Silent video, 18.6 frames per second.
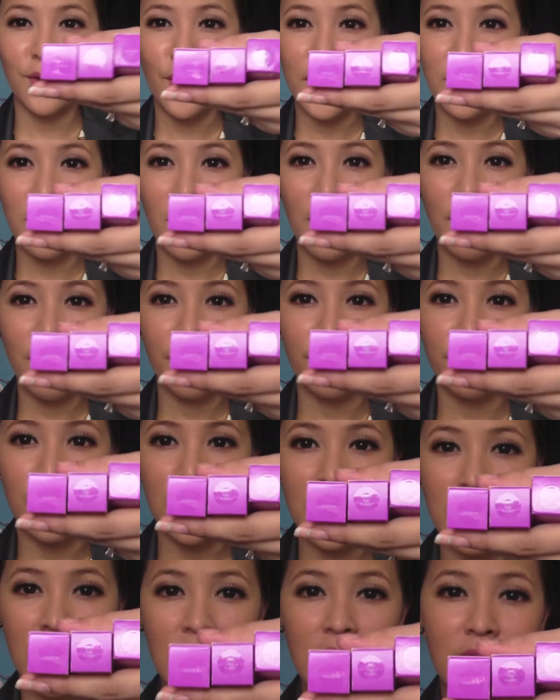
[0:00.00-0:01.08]
so I got
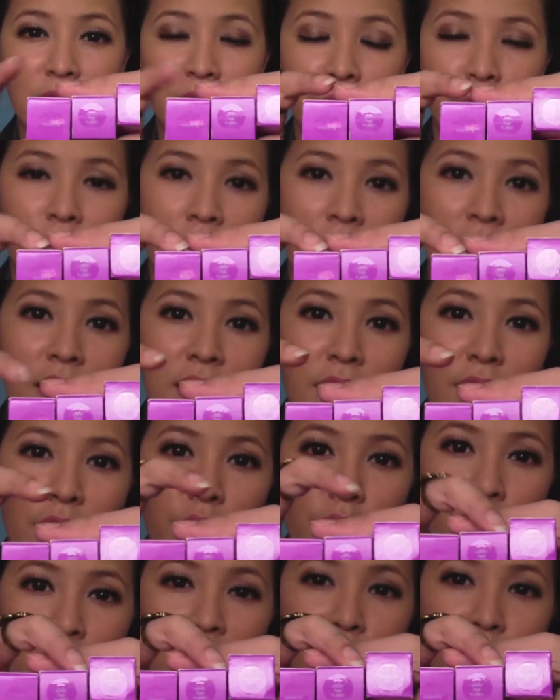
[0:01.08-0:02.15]
3: Coquette,
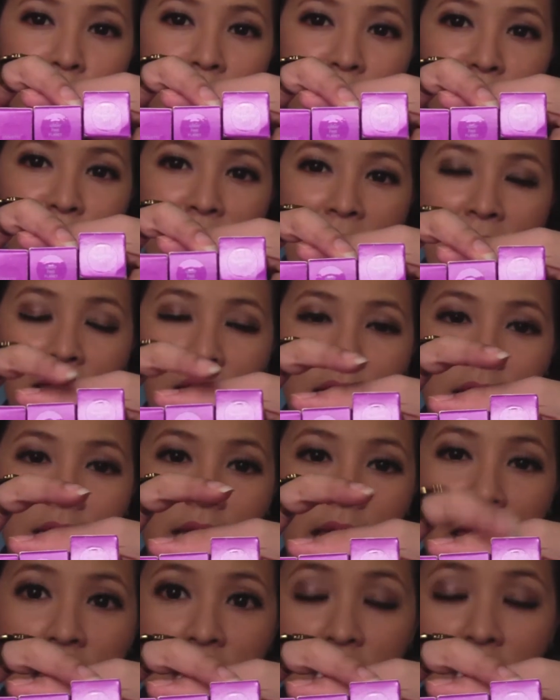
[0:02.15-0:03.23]
Great Pink Planet,
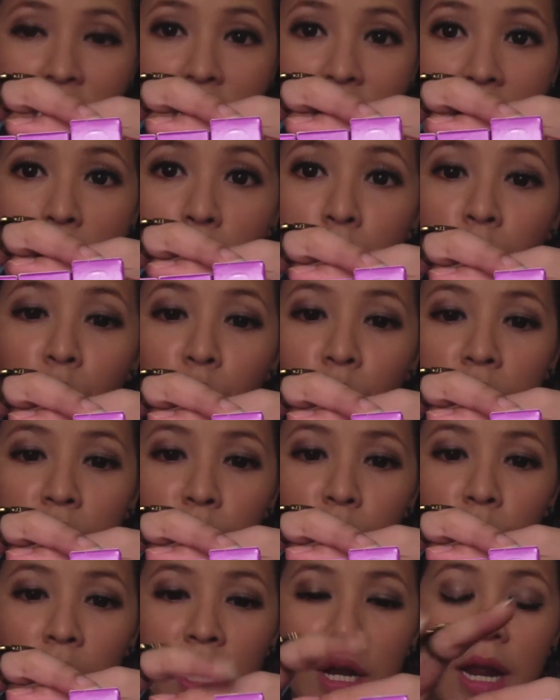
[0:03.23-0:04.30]
and Glamour
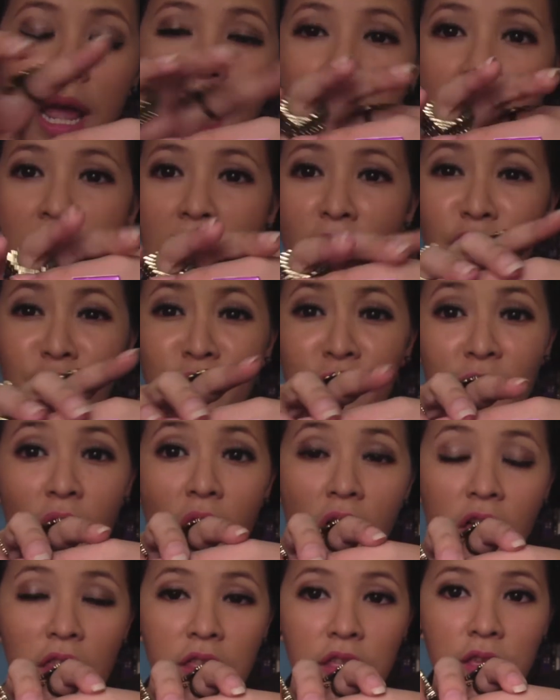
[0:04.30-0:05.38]
101. Out of
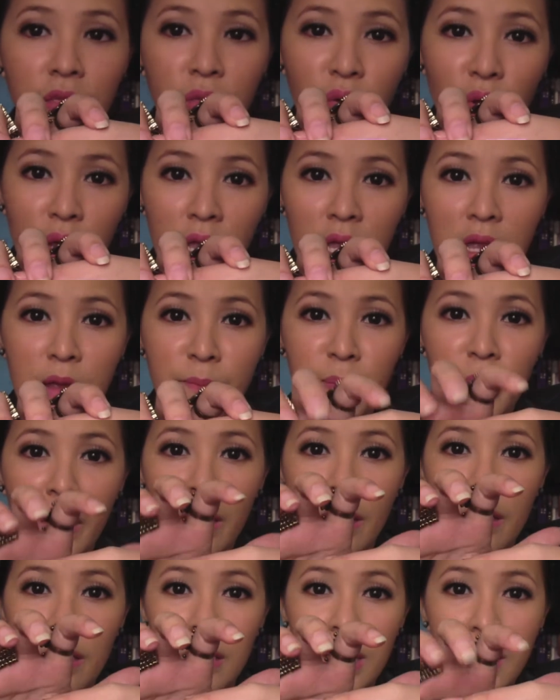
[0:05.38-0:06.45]
all the 3
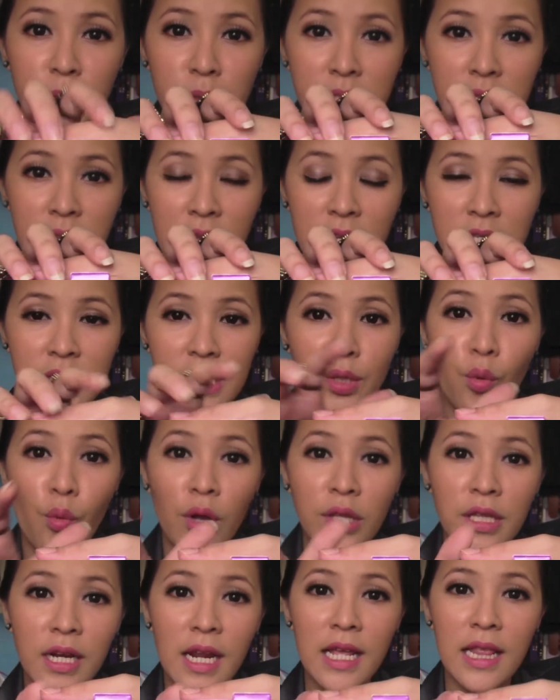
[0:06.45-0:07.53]
lipsticks, the
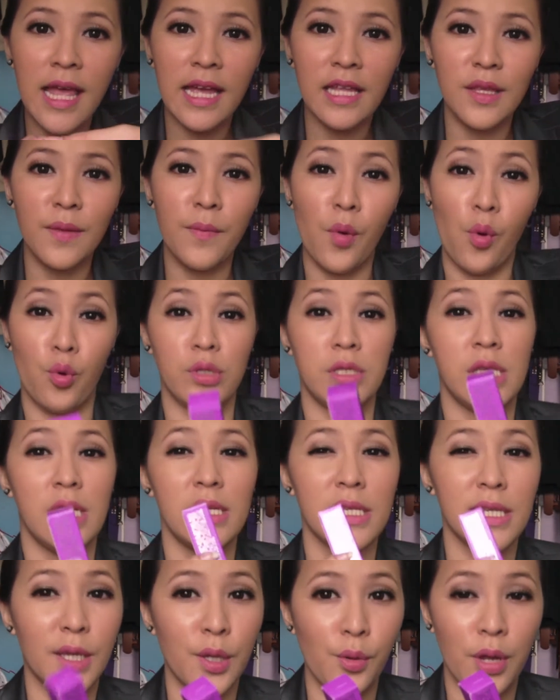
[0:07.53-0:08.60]
one that I like the most
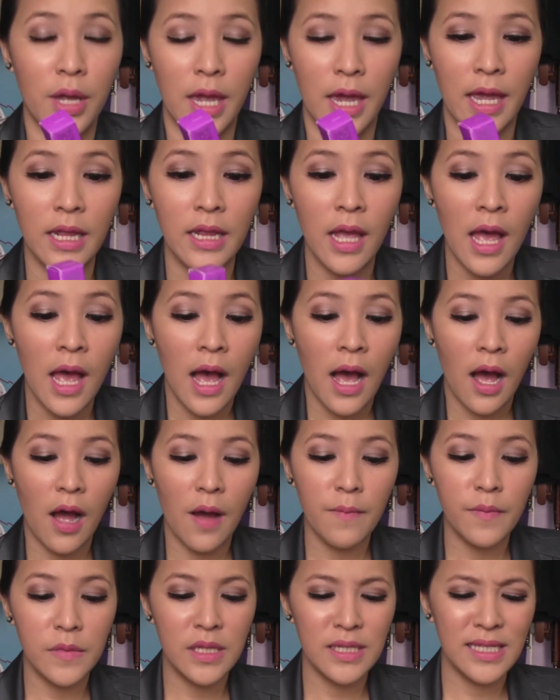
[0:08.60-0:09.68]
is Coquette.
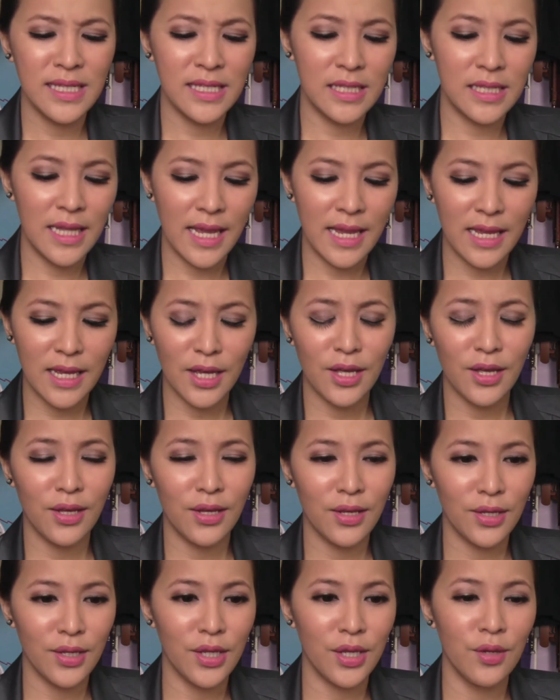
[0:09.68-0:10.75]
This is like
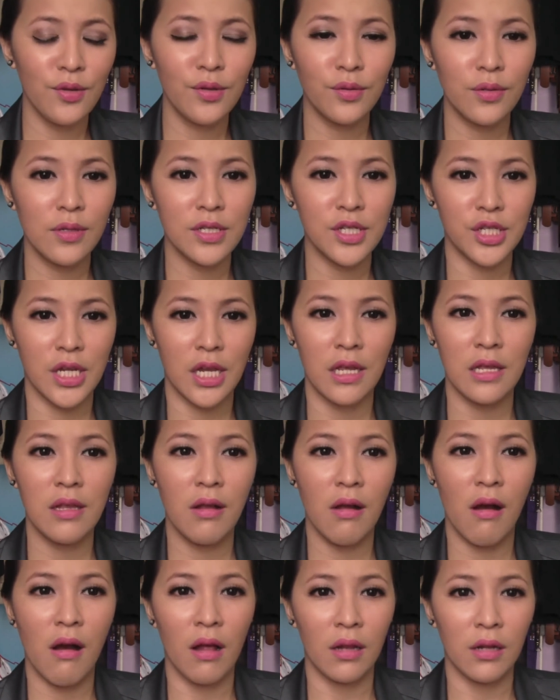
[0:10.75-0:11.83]
a neutral shade
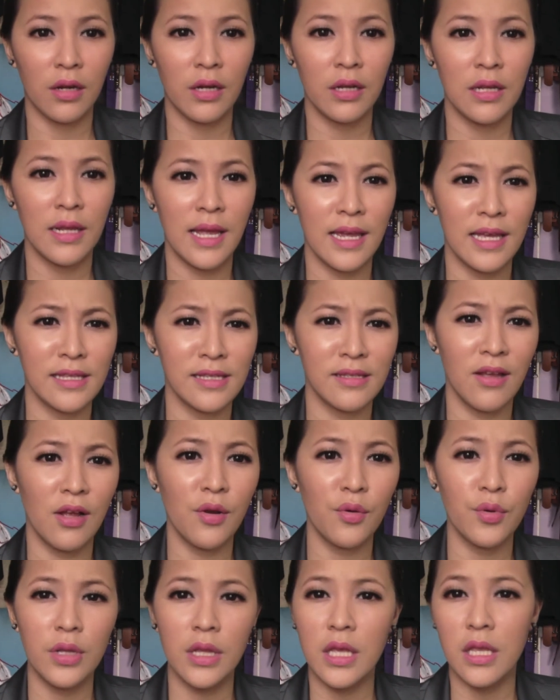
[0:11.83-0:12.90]
color. Like, it's
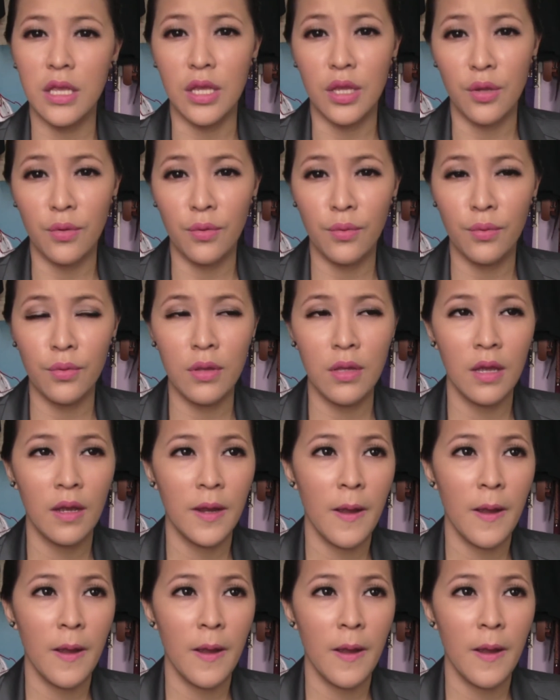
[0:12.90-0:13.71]
not really nude,